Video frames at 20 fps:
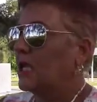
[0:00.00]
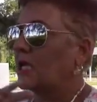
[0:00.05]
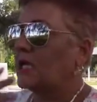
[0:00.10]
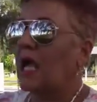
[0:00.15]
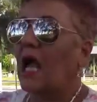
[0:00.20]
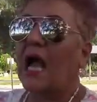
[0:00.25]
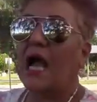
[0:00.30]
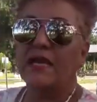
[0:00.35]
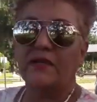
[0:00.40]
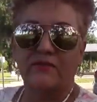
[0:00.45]

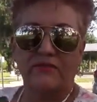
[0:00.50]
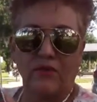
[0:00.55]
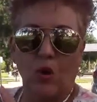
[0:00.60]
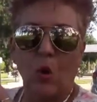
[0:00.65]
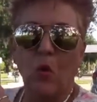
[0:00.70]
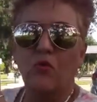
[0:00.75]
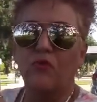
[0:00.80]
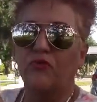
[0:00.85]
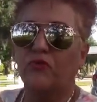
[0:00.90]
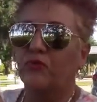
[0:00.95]
kind of
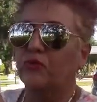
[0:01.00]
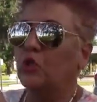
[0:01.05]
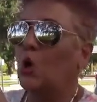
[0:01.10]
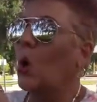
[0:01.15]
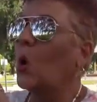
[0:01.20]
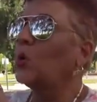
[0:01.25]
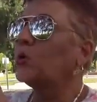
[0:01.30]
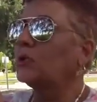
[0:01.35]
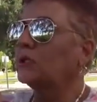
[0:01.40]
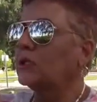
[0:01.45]

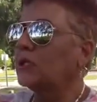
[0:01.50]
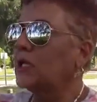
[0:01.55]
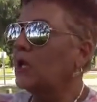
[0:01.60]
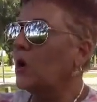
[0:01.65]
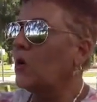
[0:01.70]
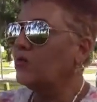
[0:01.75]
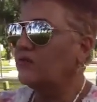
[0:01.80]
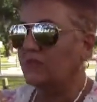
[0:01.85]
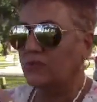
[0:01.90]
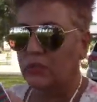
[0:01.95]
totally
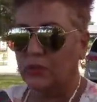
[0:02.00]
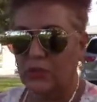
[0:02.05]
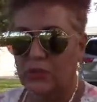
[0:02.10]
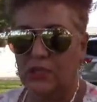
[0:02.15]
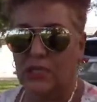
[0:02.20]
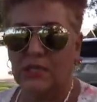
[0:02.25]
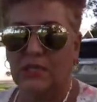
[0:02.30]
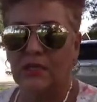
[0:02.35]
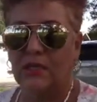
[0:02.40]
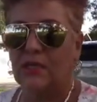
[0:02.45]

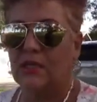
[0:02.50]
overlook.